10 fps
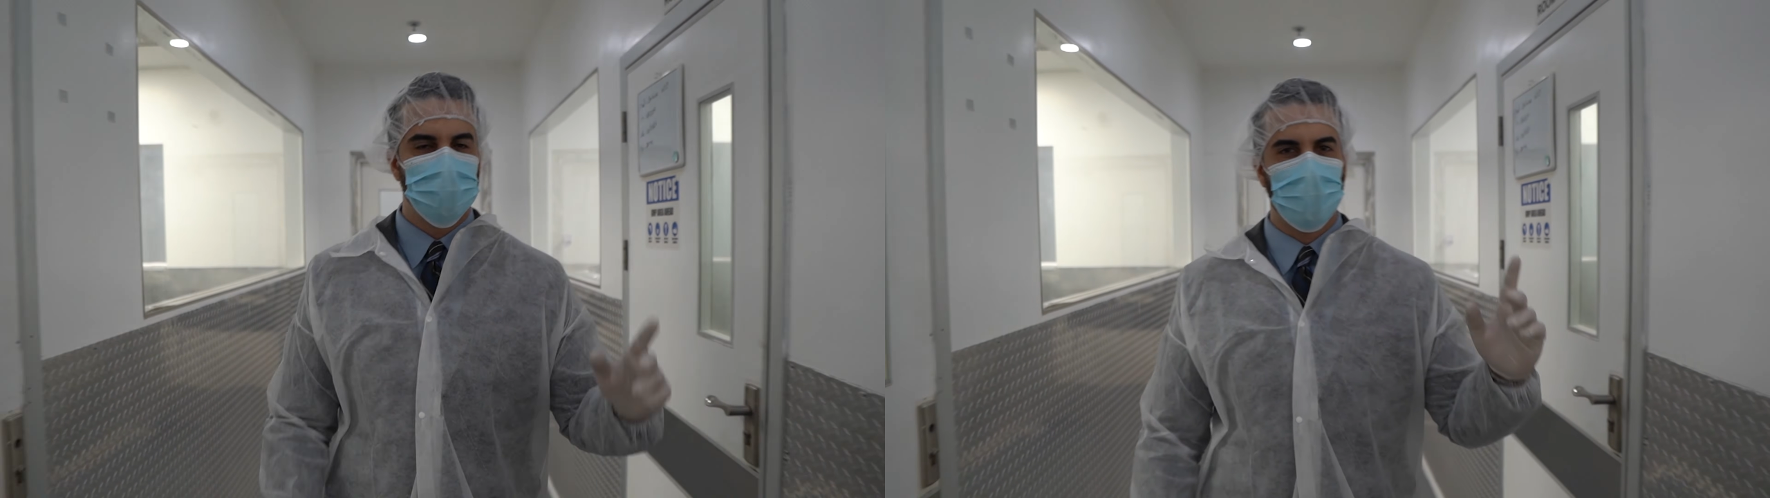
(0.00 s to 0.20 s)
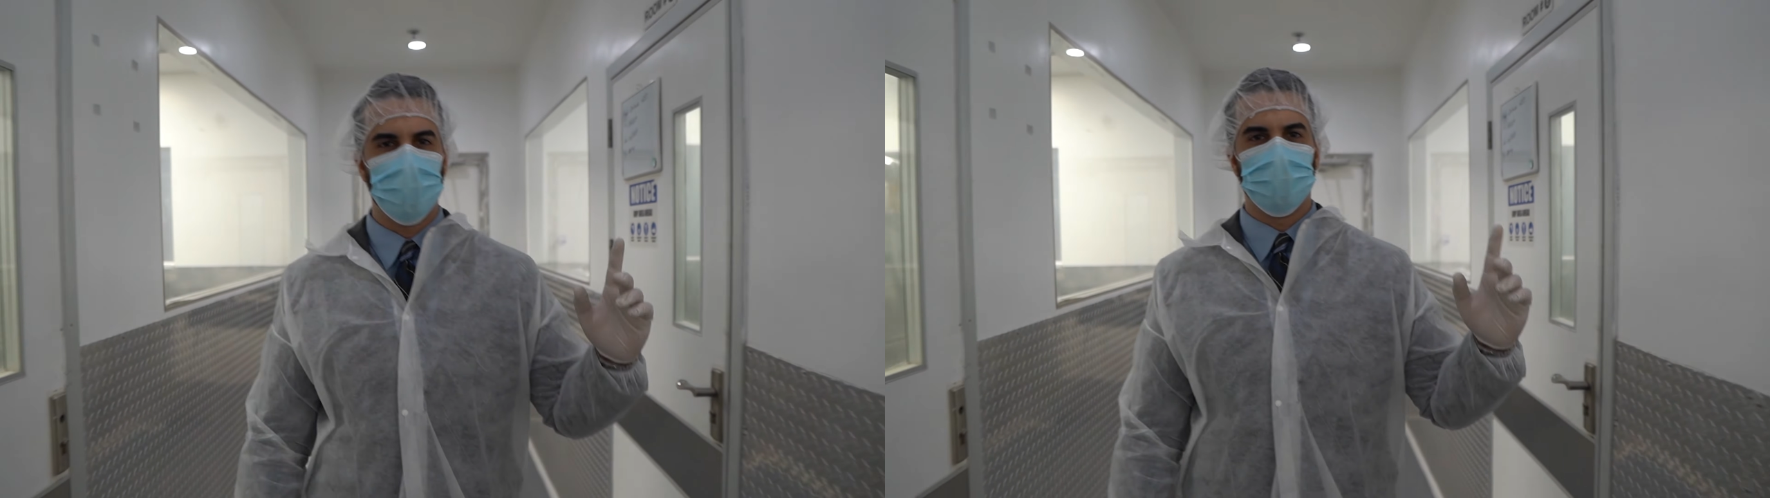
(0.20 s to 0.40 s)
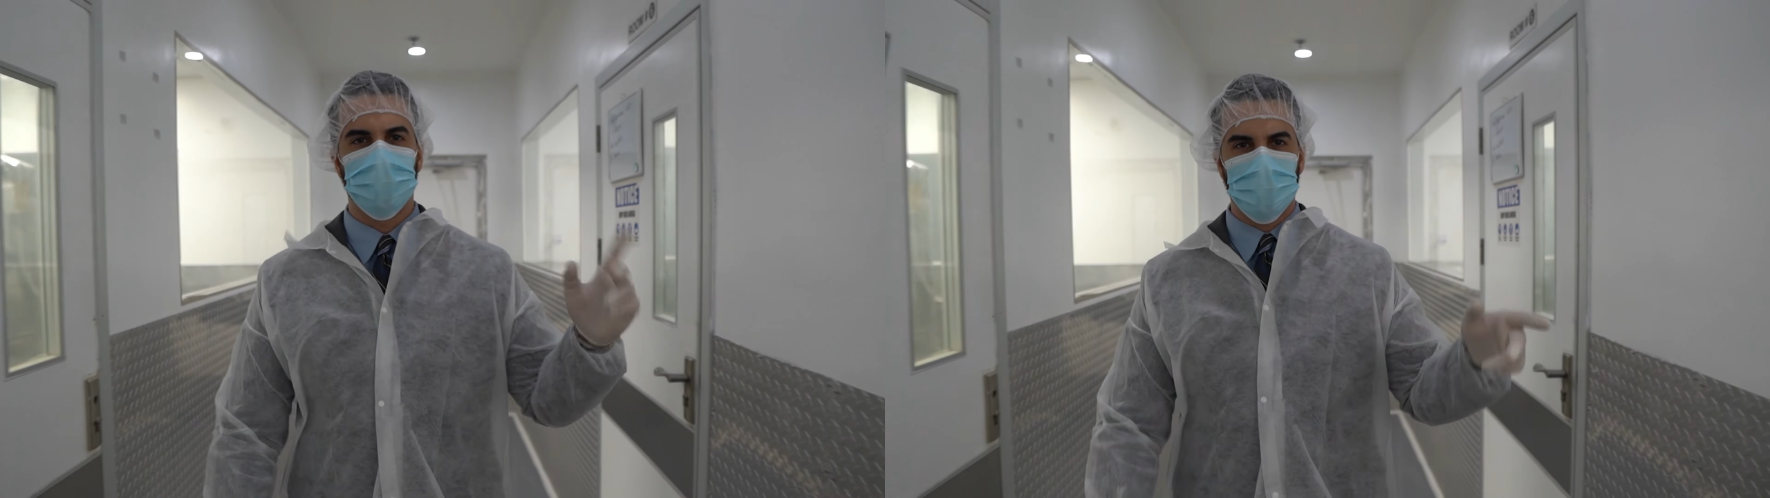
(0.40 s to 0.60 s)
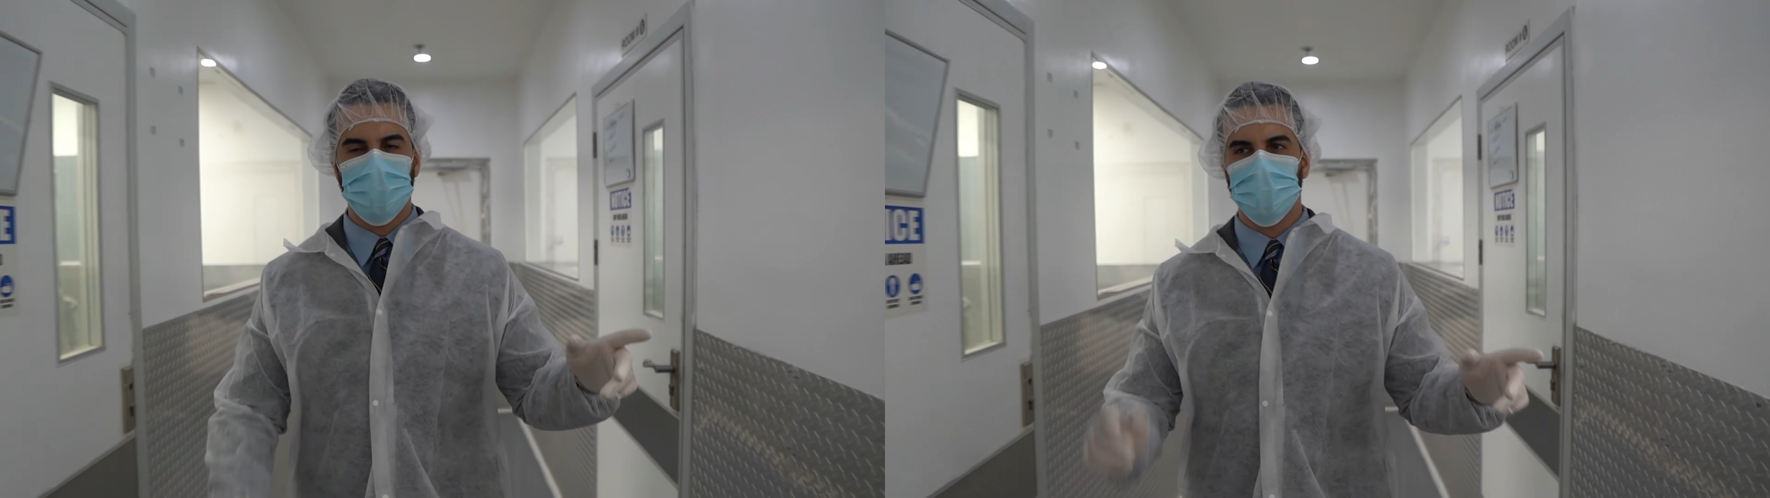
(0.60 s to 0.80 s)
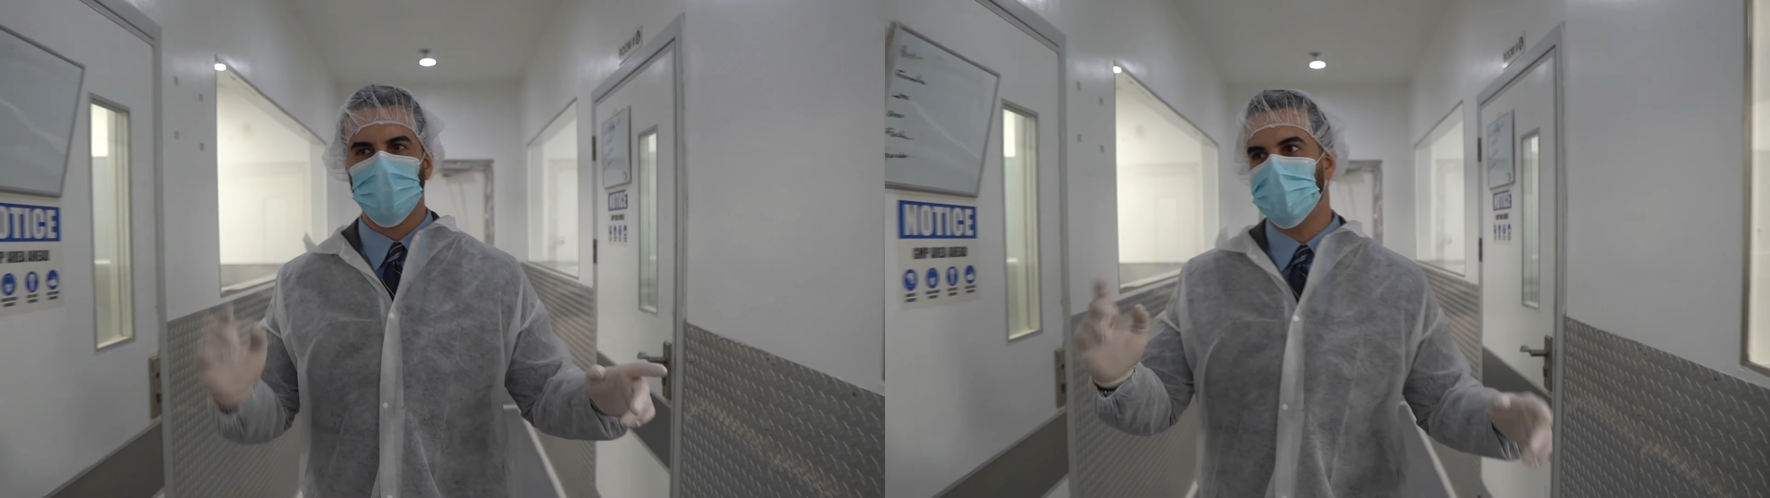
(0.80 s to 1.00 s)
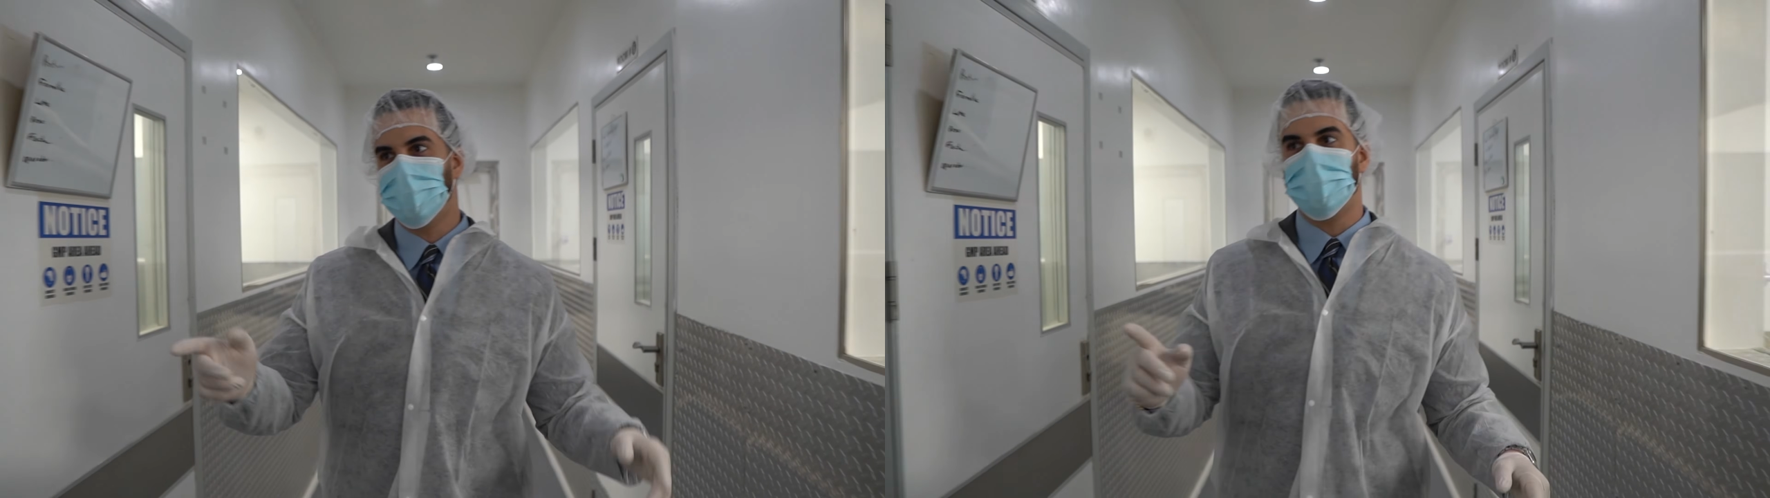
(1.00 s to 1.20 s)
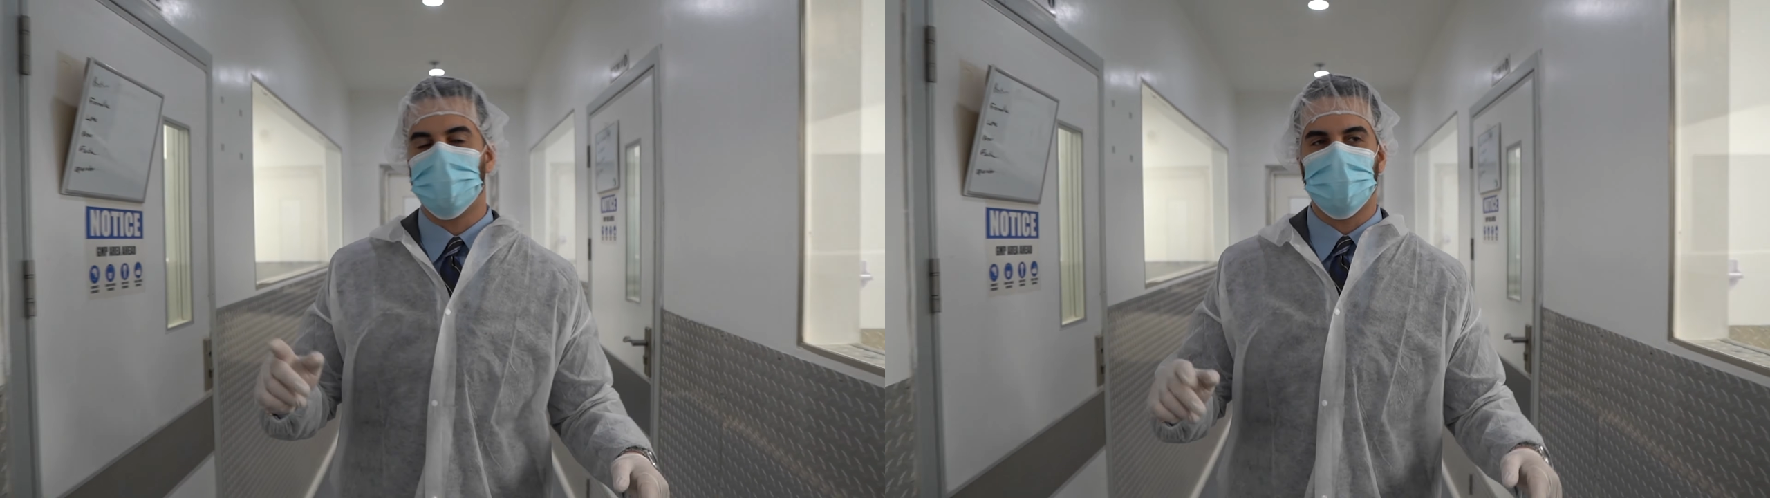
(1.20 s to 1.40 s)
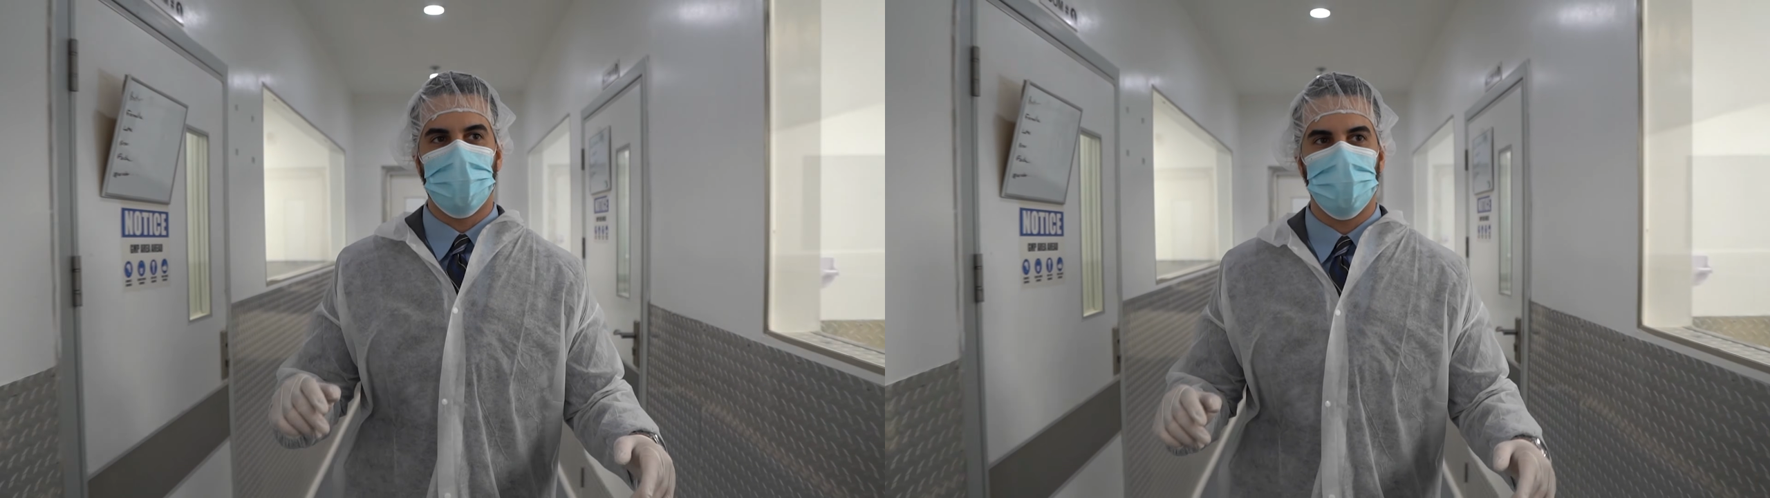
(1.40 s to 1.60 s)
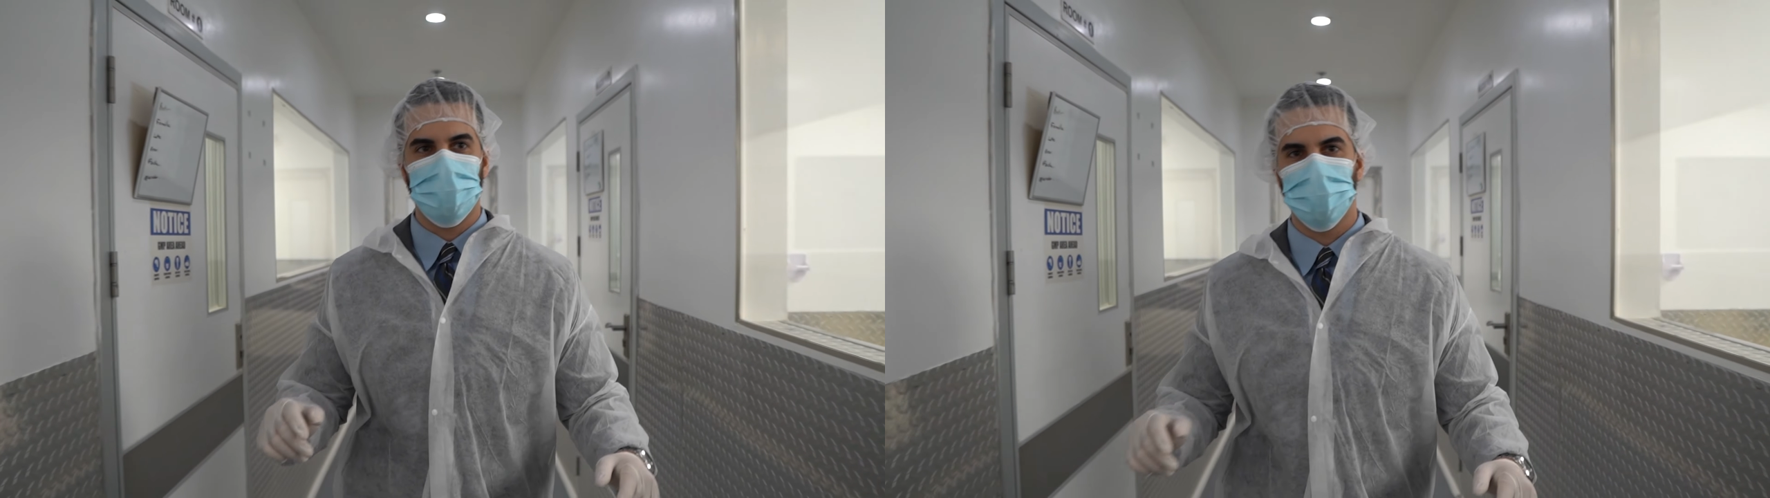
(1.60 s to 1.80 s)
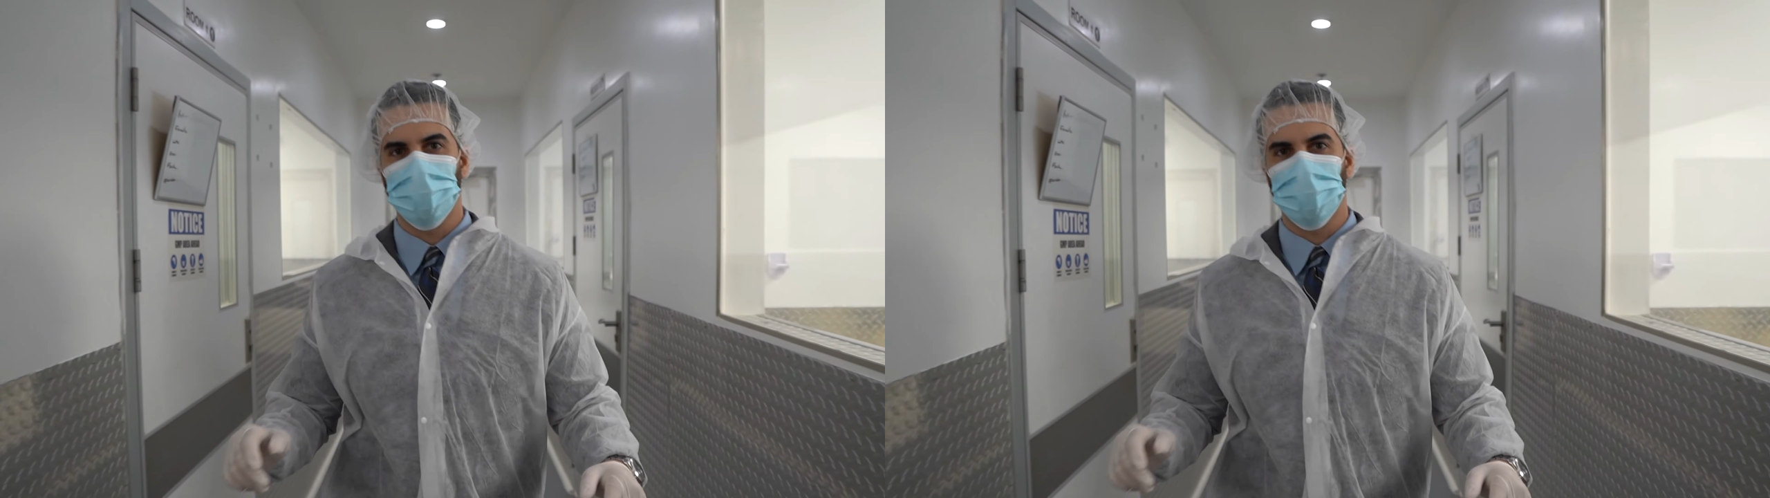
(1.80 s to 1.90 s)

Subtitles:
10 machines on each side.